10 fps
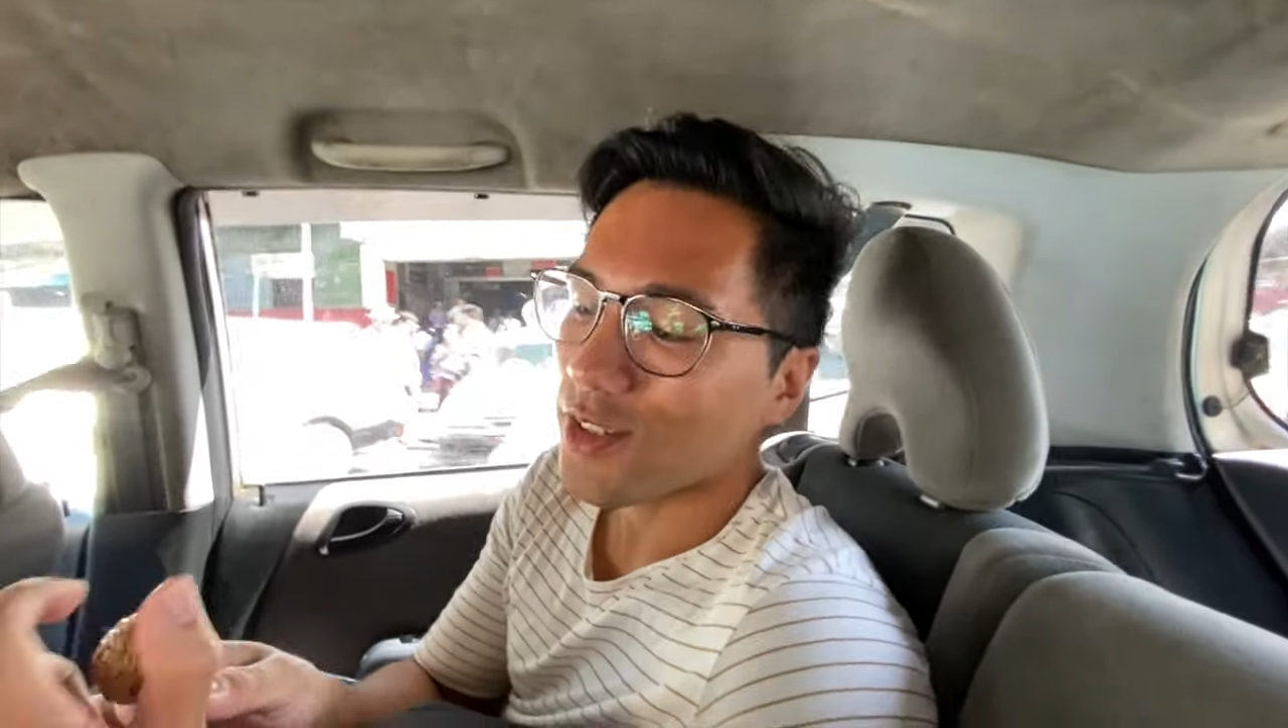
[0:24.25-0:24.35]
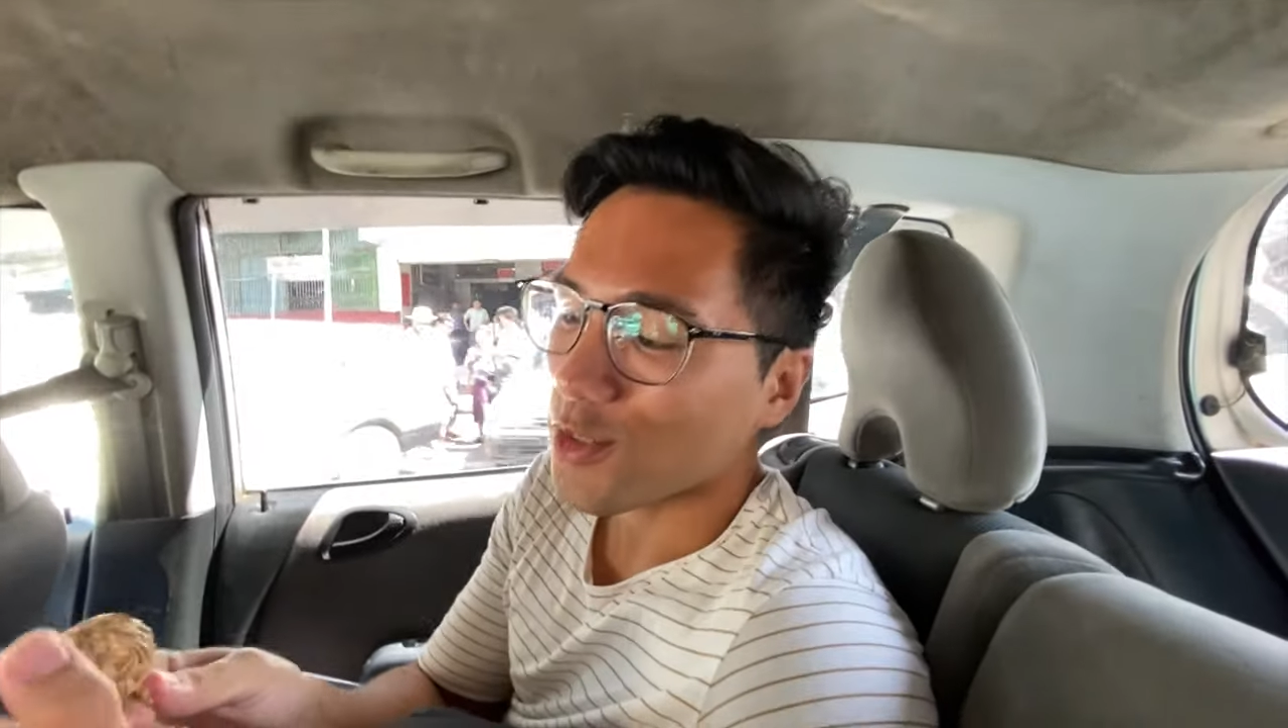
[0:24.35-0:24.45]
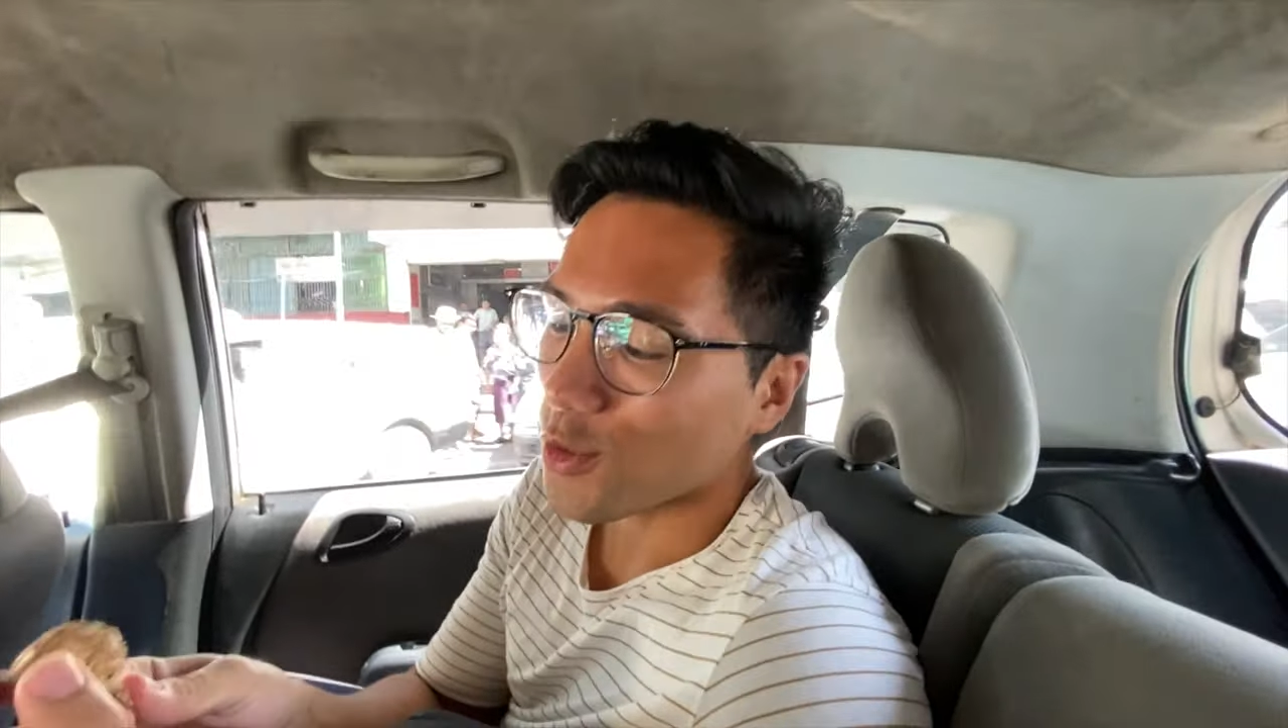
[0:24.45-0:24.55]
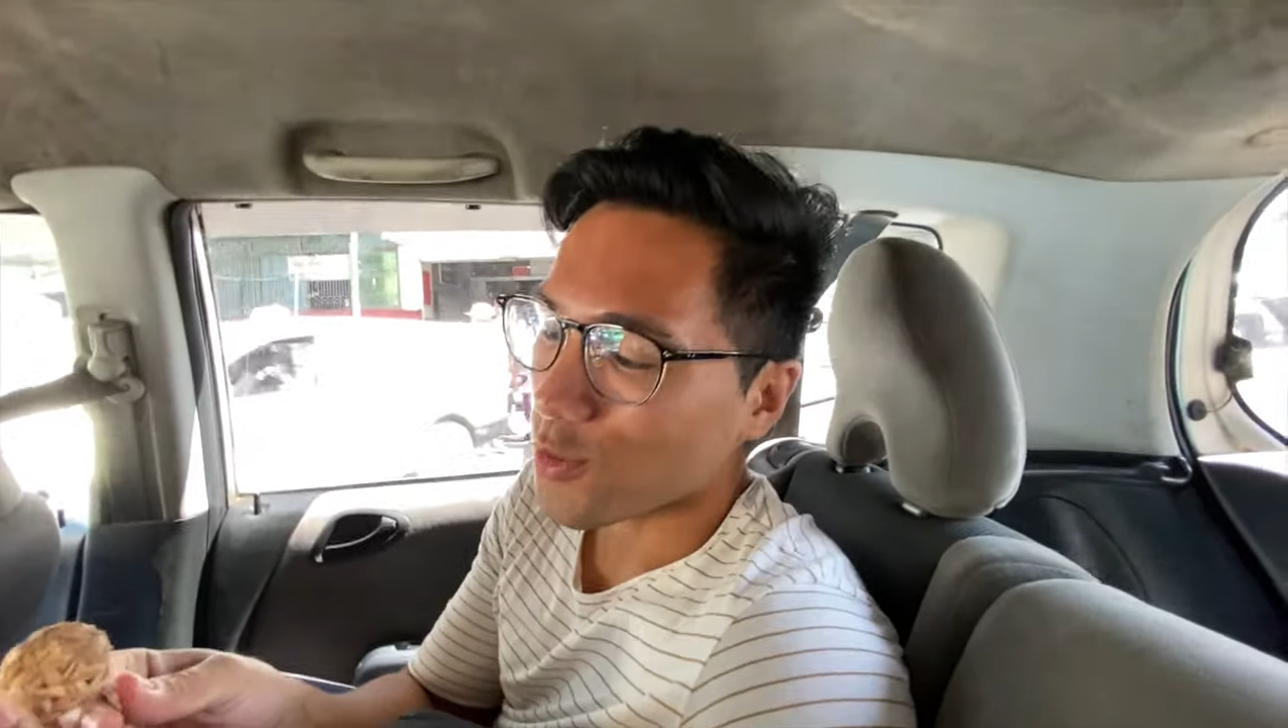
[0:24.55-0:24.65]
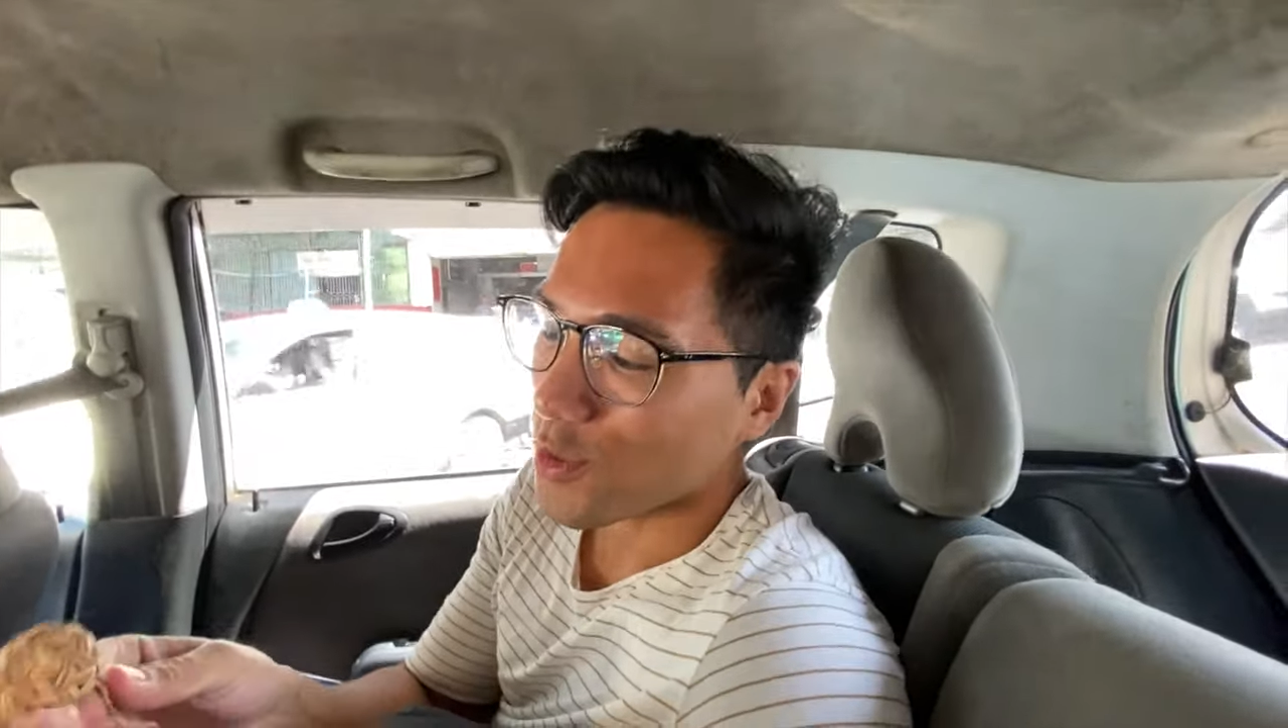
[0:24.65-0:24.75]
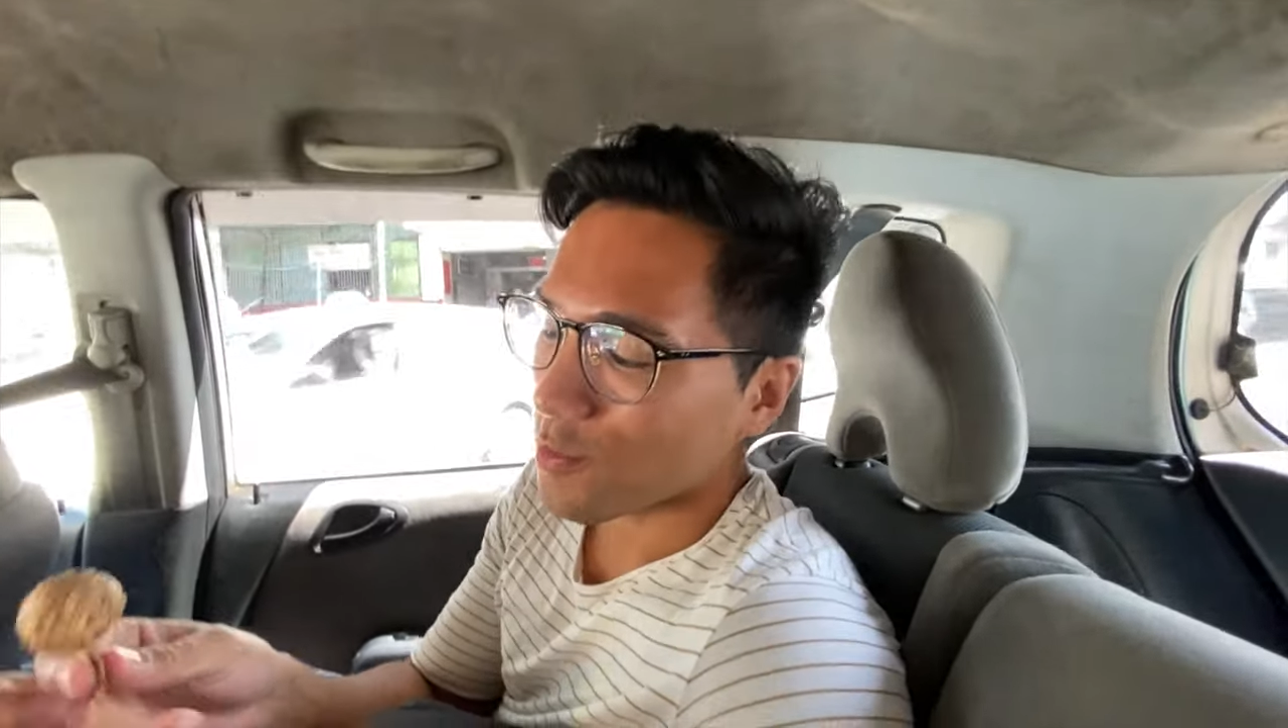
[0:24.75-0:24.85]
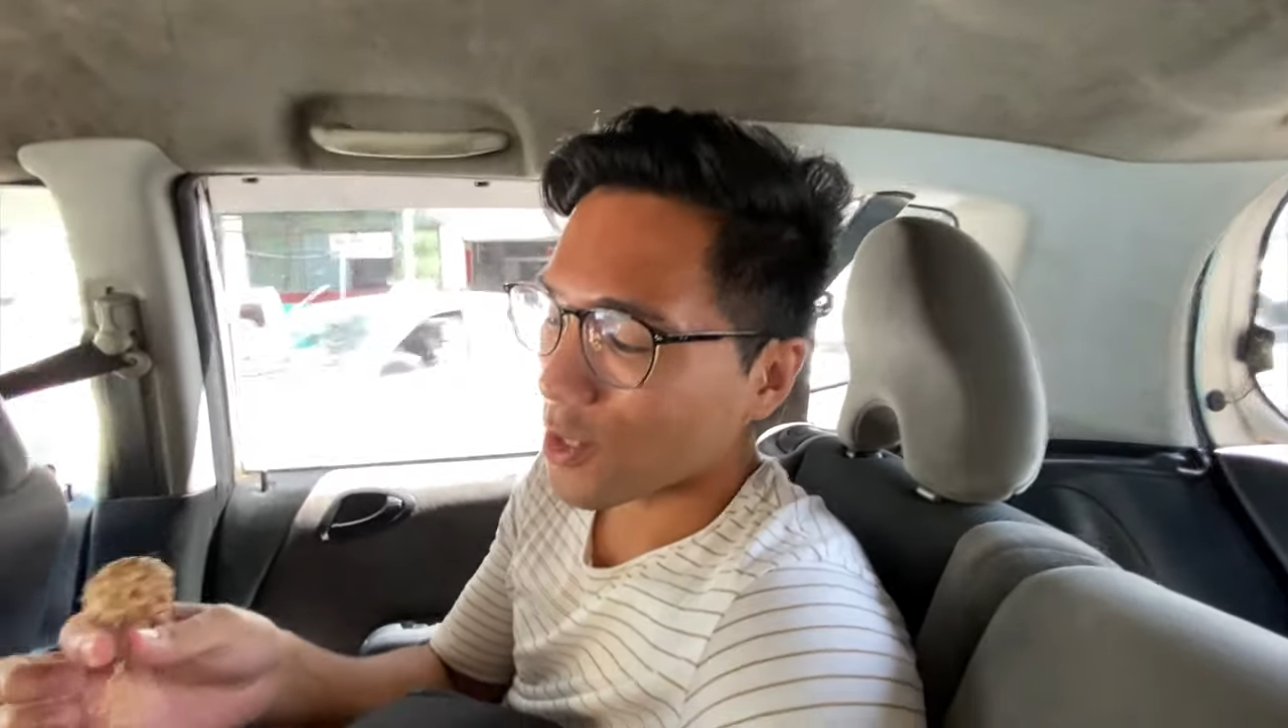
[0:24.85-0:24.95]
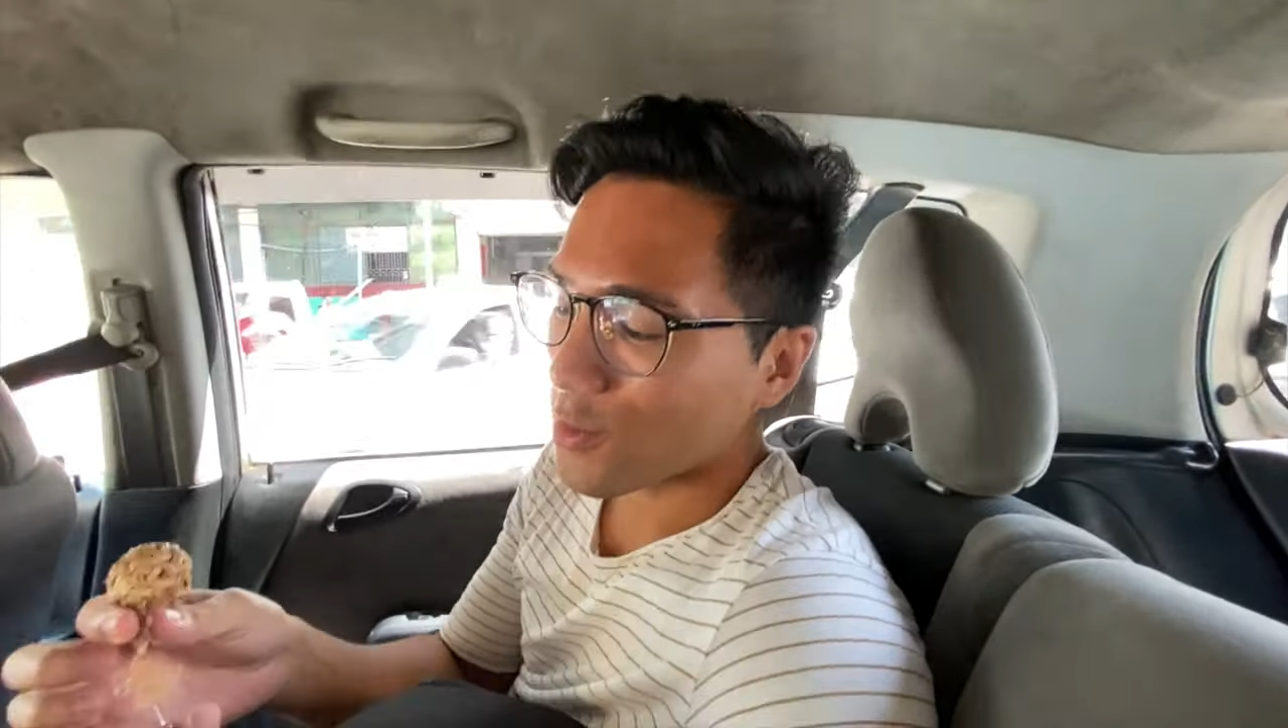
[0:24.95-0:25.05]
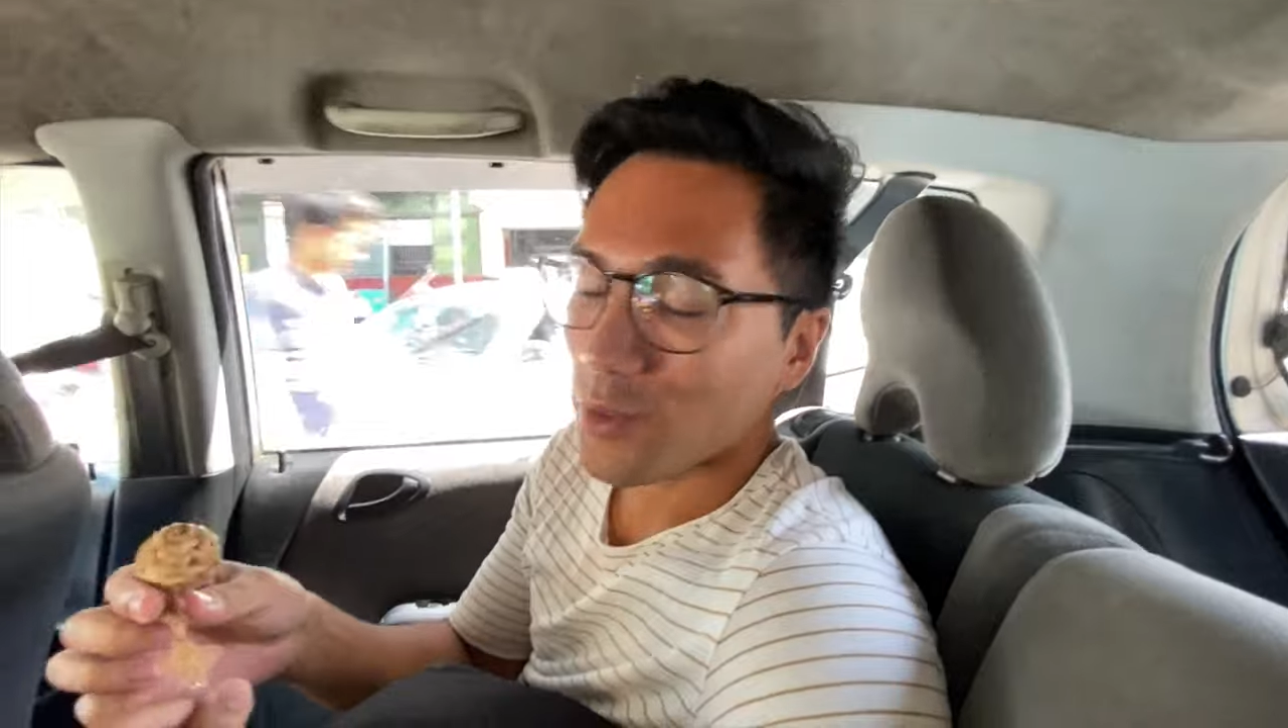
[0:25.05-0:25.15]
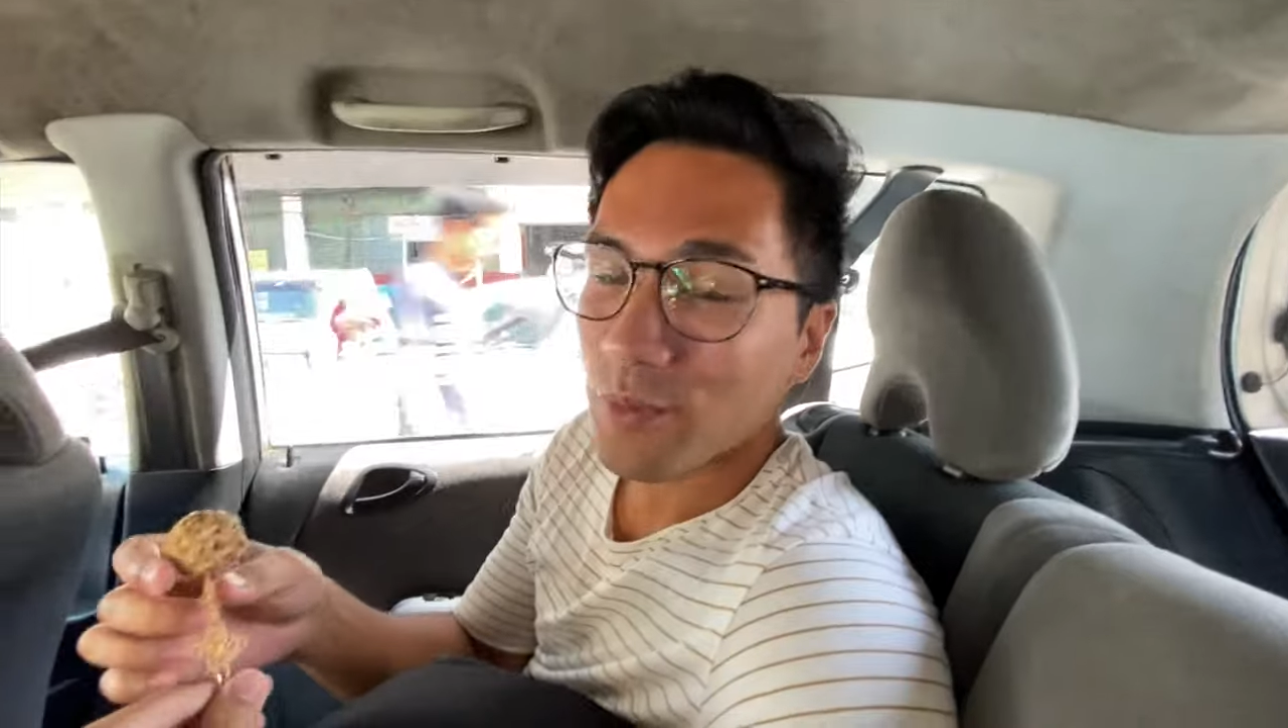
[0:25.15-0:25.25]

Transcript: so sweet because when